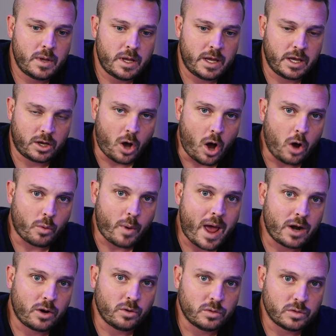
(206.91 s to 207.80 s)
in
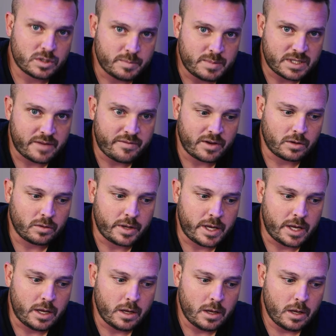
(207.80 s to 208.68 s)
Colorado
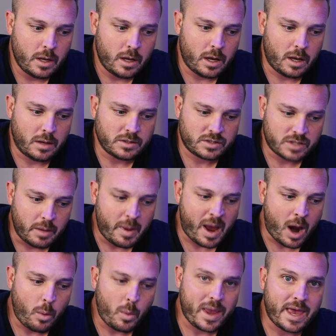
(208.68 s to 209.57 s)
specifically,
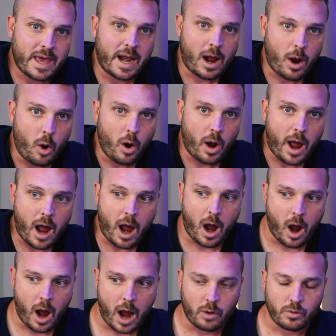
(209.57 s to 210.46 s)
somehow we get
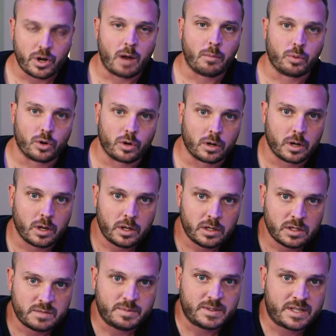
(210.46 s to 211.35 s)
outnumbered
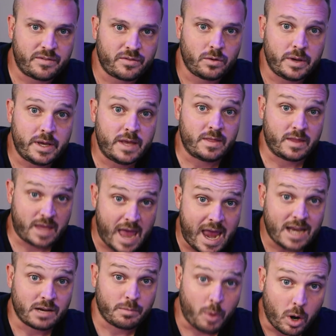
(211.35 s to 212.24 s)
specifically in the
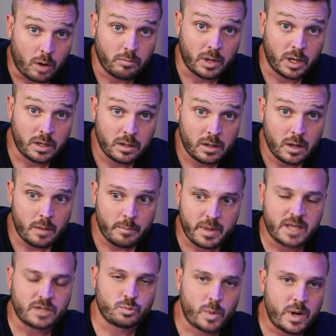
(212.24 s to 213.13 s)
gang department
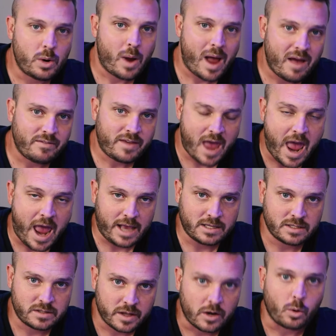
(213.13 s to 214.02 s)
because we don't have
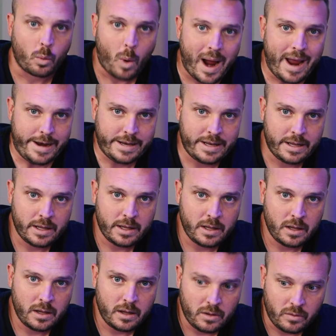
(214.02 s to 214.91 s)
gangs that are white.
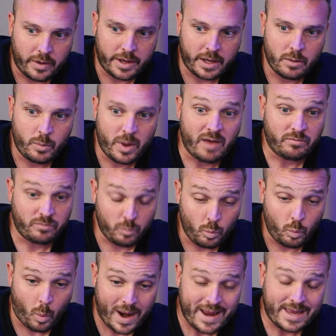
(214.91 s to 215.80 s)
Like, we
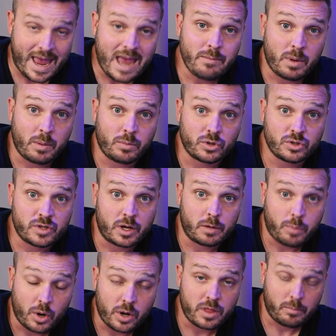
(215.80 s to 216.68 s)
have white gang members that
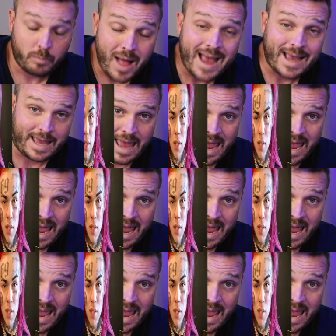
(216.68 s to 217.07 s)
are part of the black